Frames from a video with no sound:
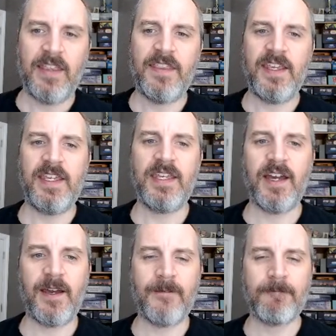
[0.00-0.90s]

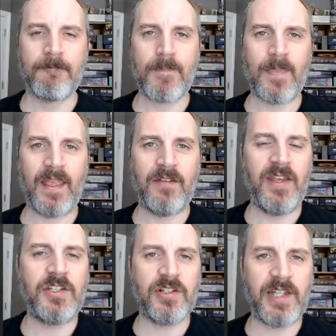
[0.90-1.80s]
The
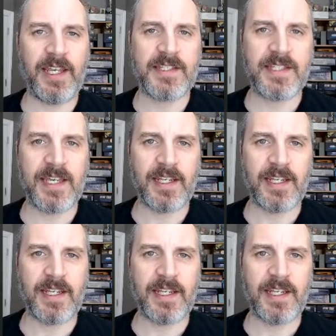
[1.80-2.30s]
adventure, like I said,